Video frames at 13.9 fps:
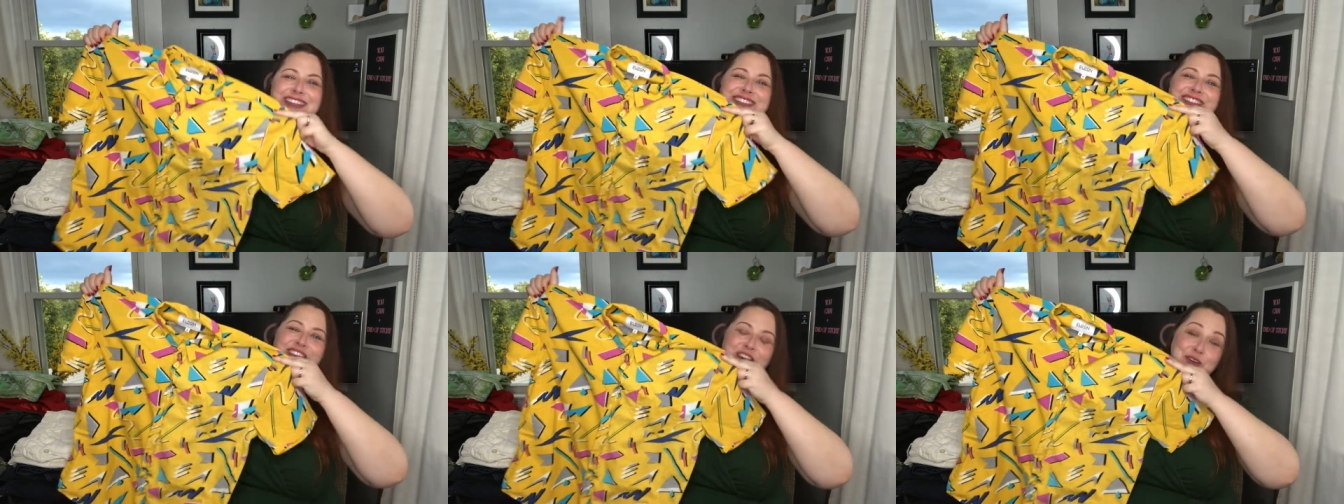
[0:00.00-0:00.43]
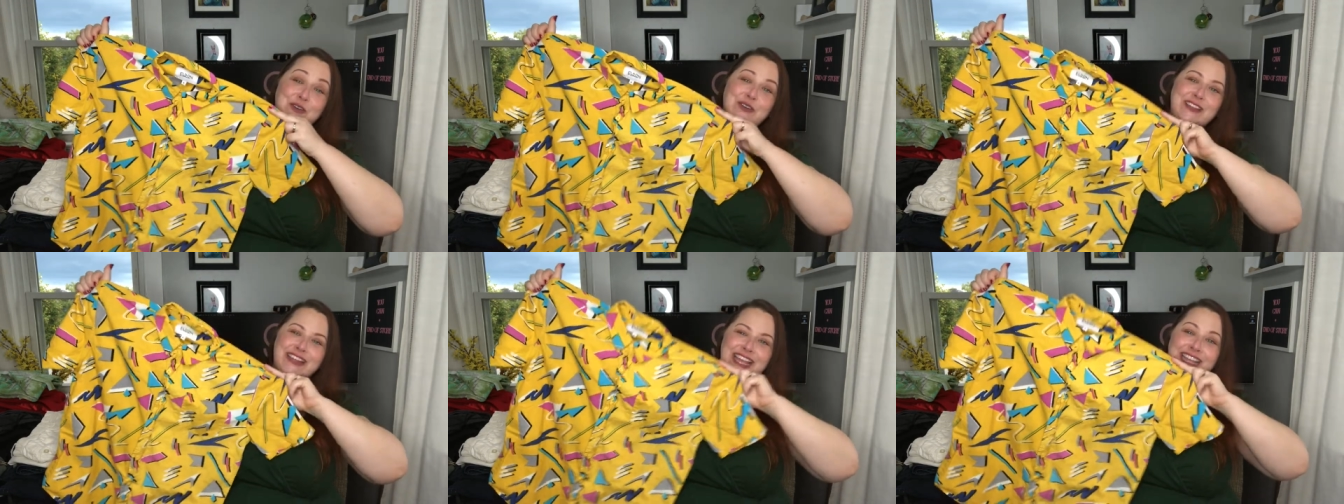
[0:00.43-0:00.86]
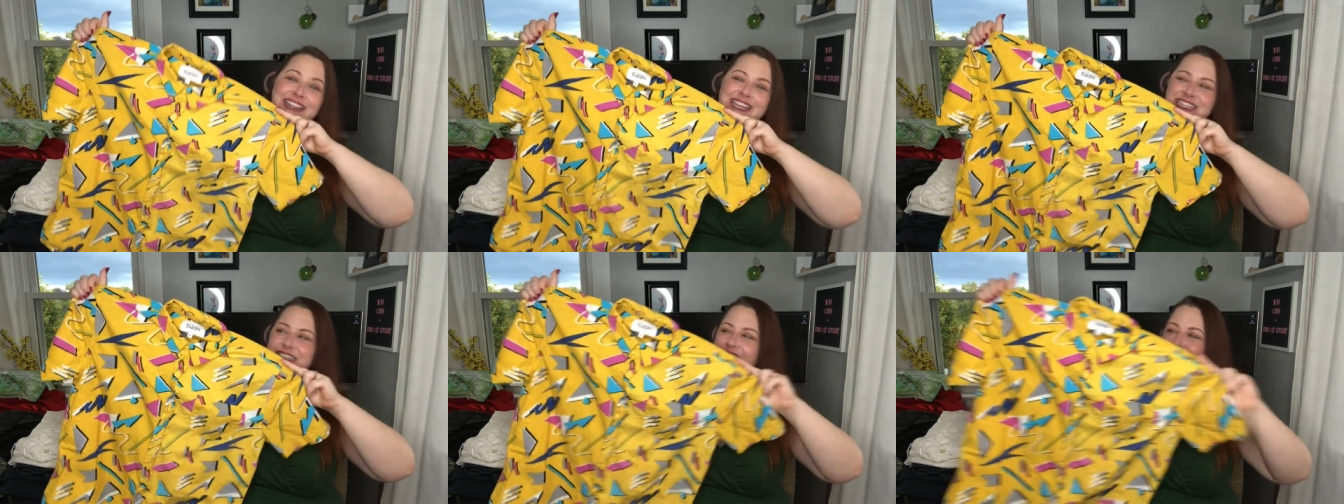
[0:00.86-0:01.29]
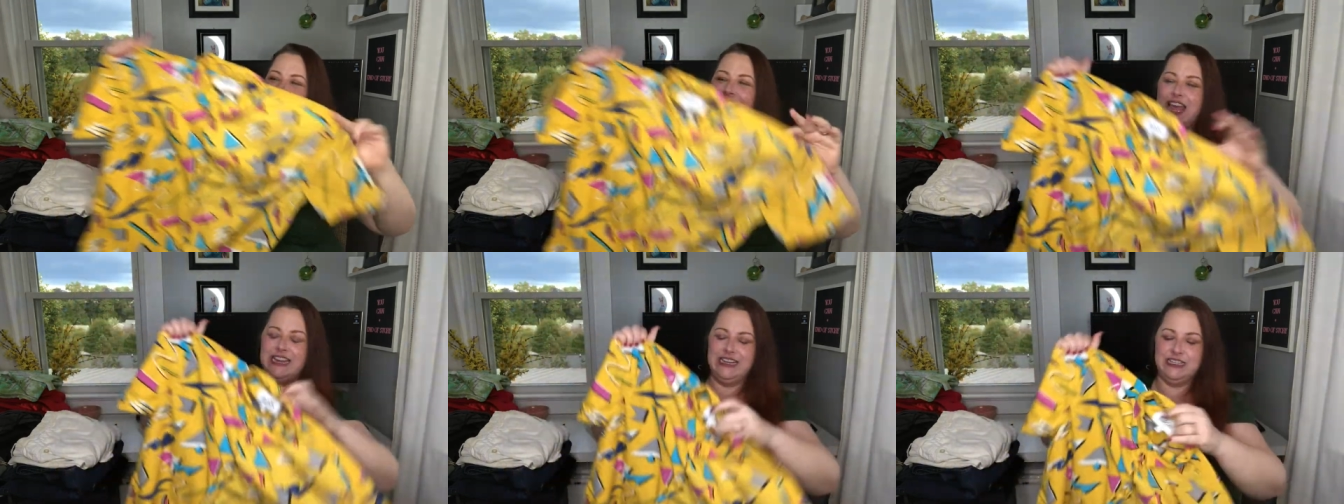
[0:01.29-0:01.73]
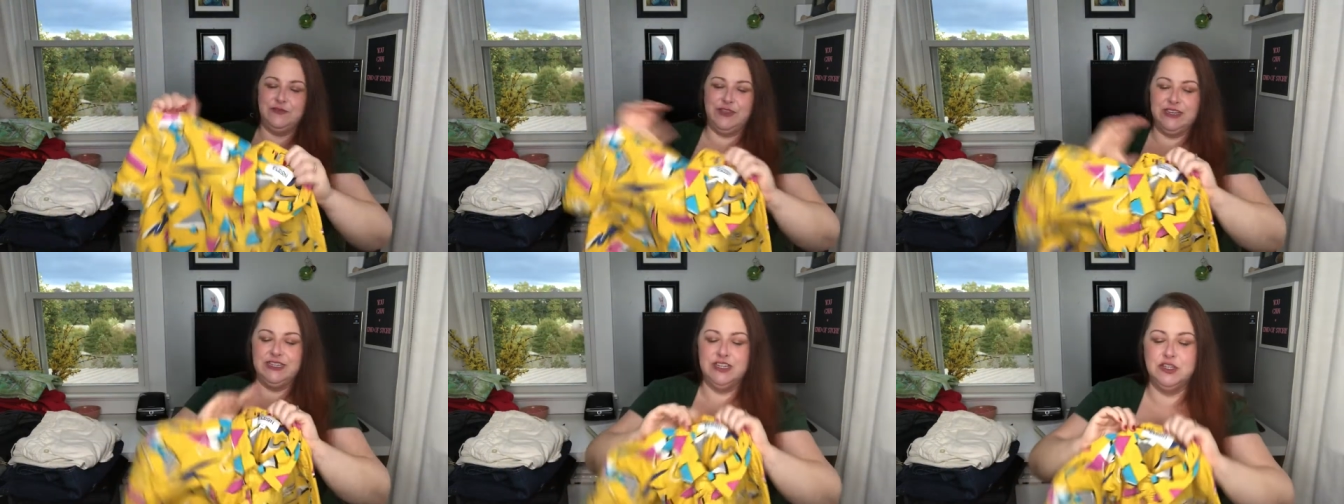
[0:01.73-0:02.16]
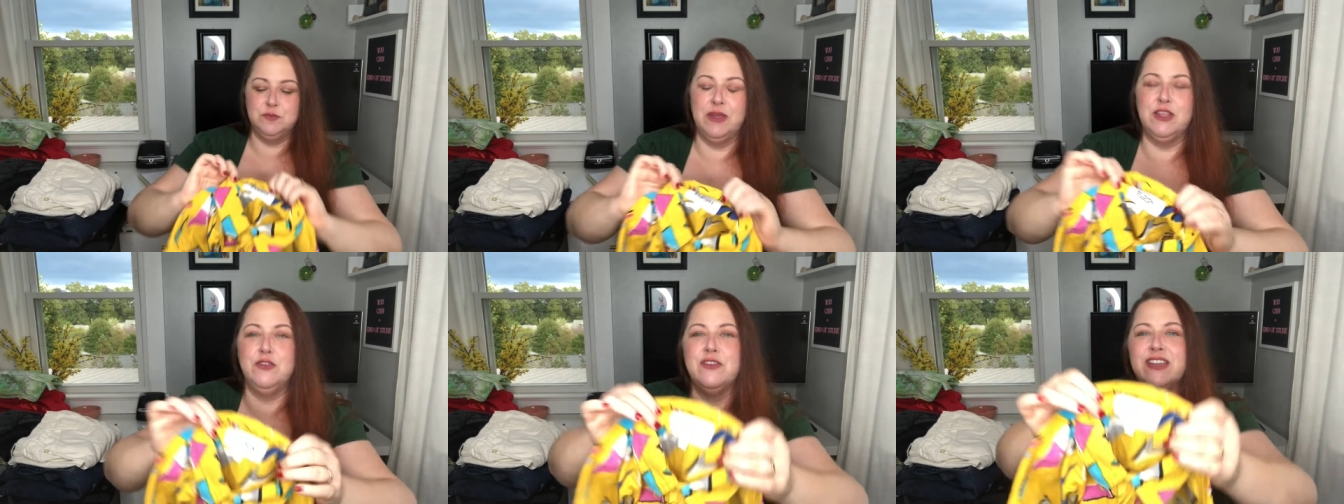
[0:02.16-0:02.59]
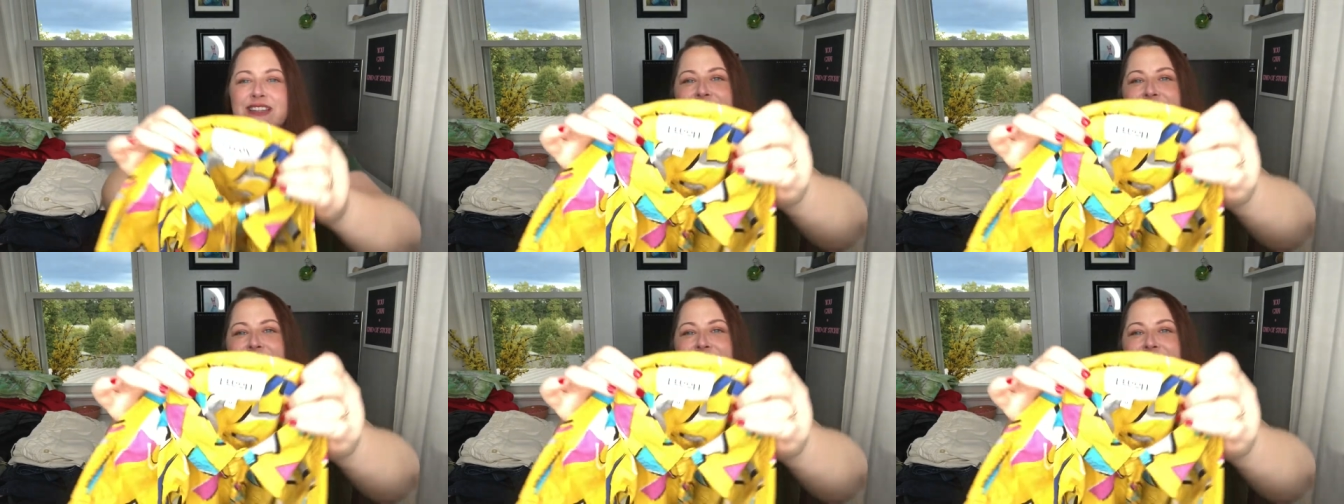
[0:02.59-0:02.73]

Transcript: So it looks like 90s vintage, but you can